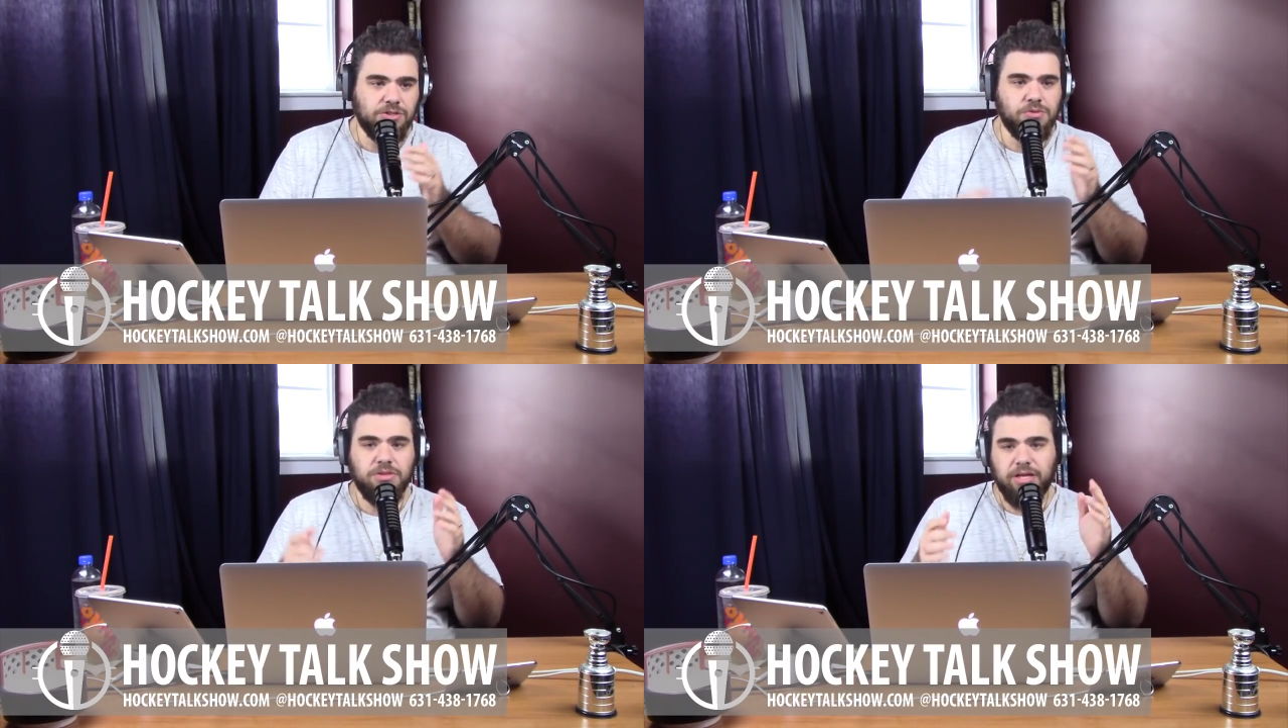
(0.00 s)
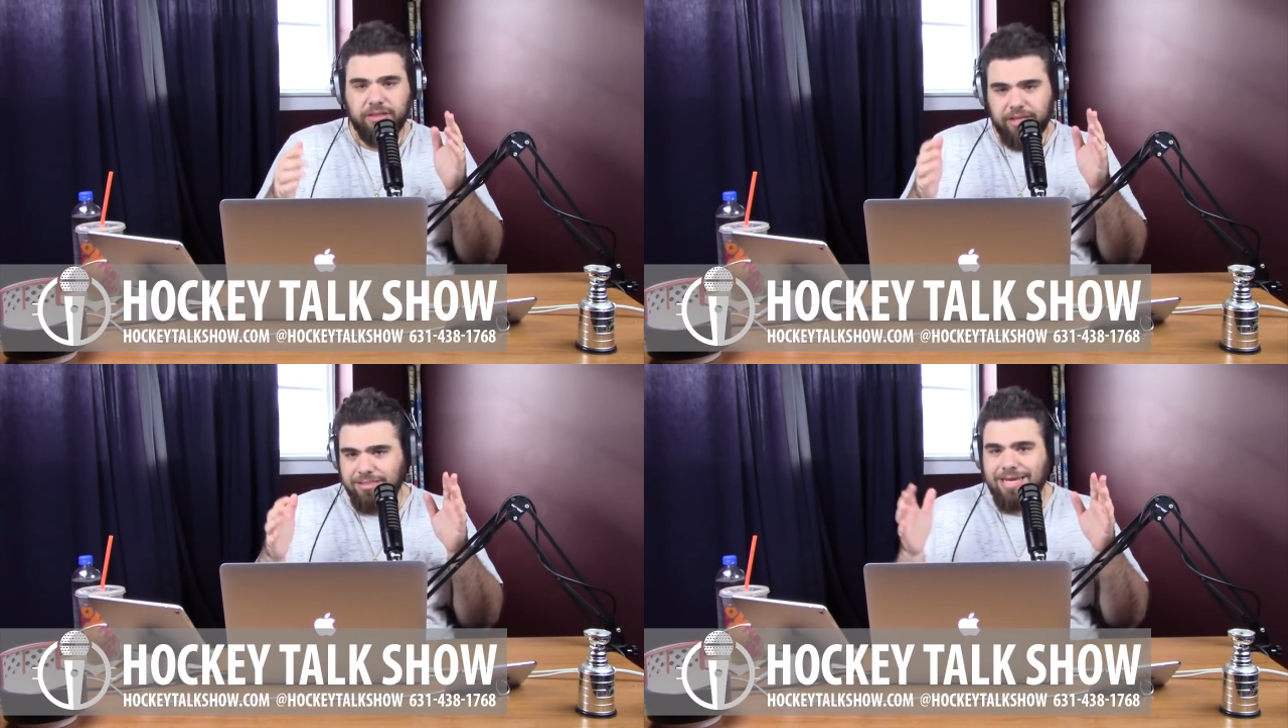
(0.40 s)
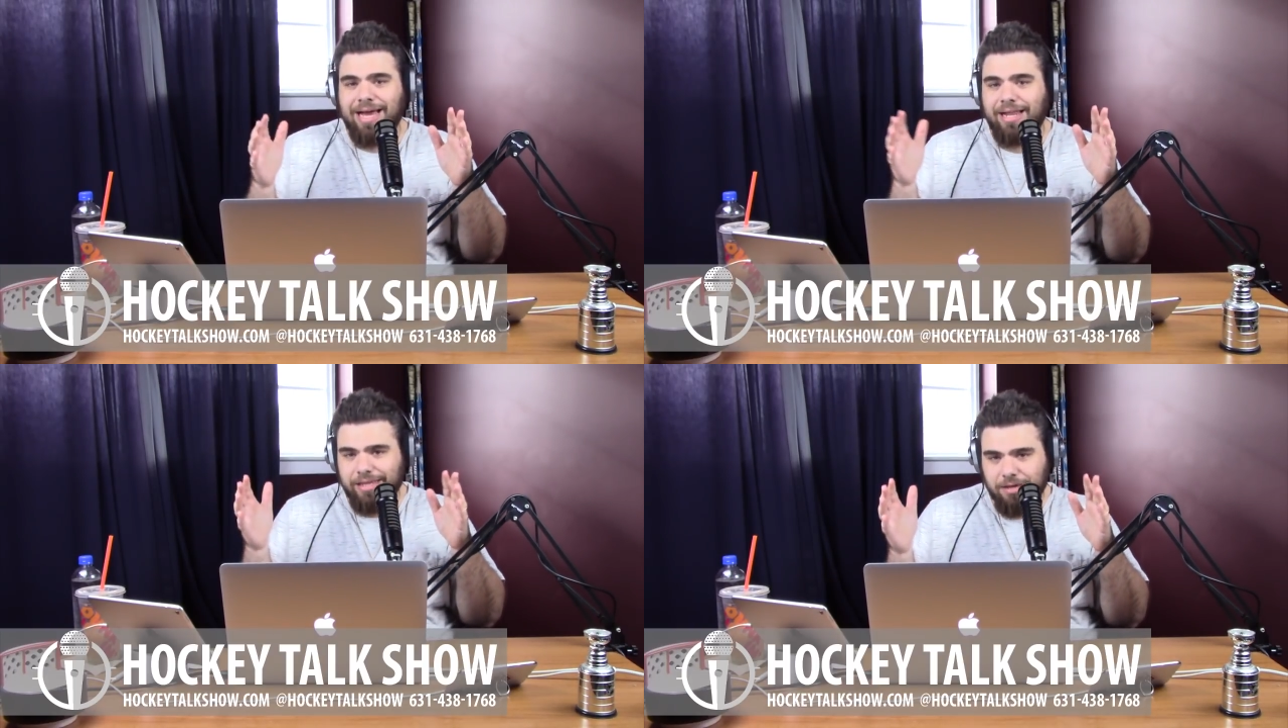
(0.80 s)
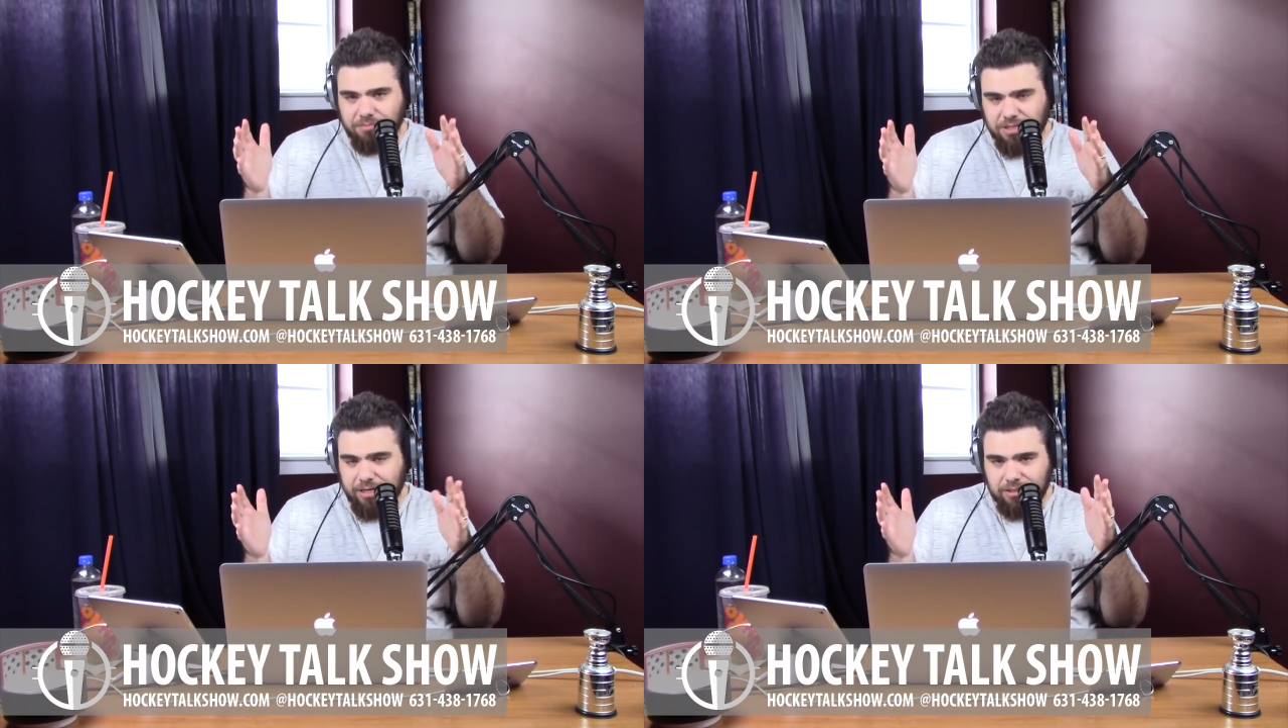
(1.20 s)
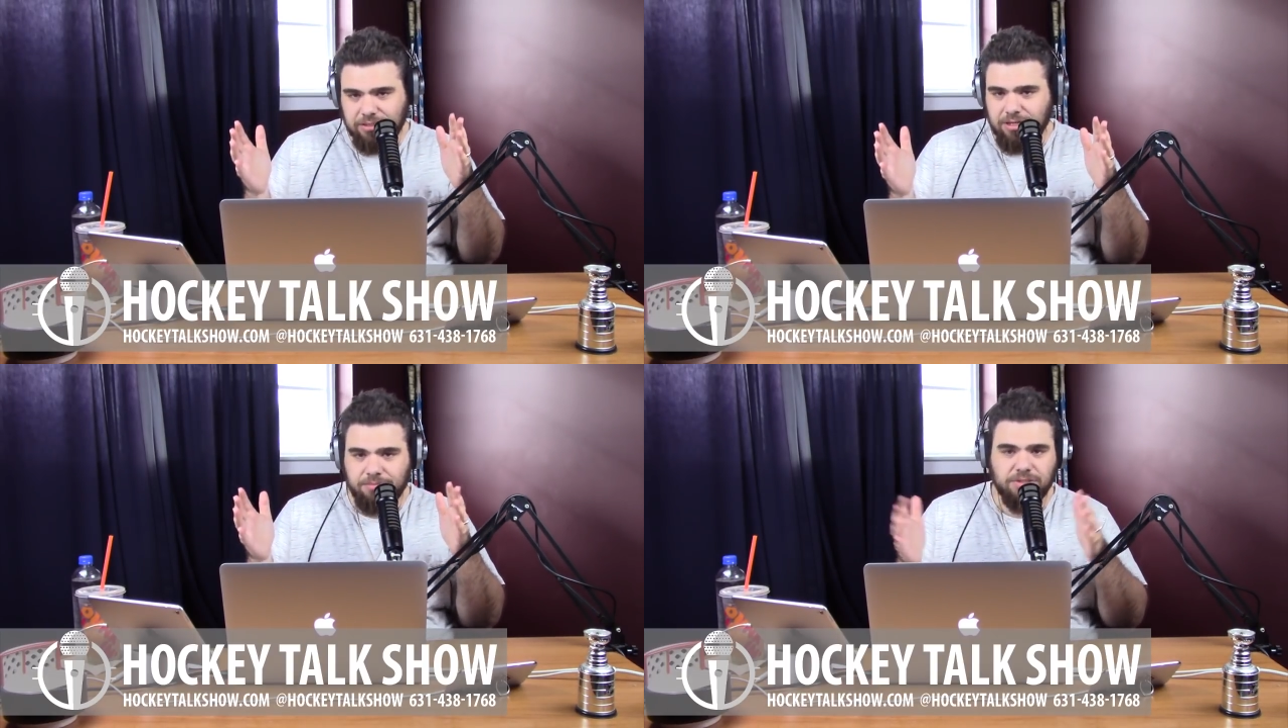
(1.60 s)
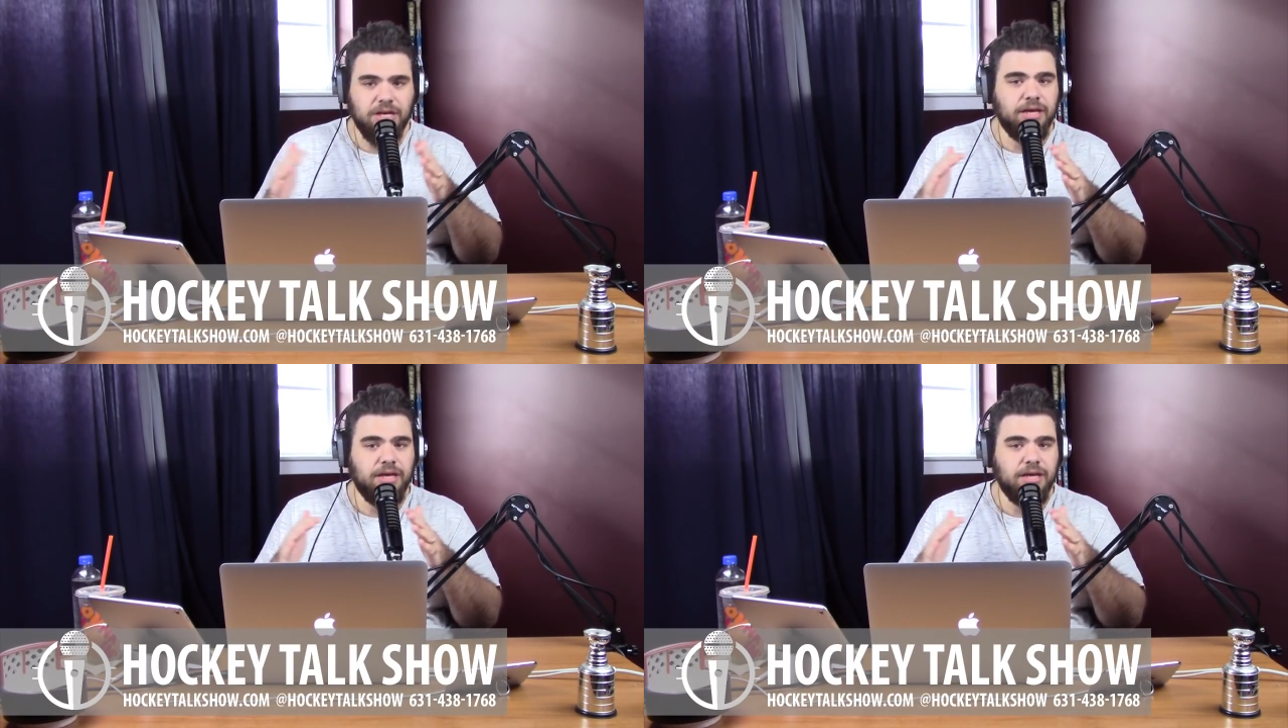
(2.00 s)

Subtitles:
You think they tally up ticket stubs?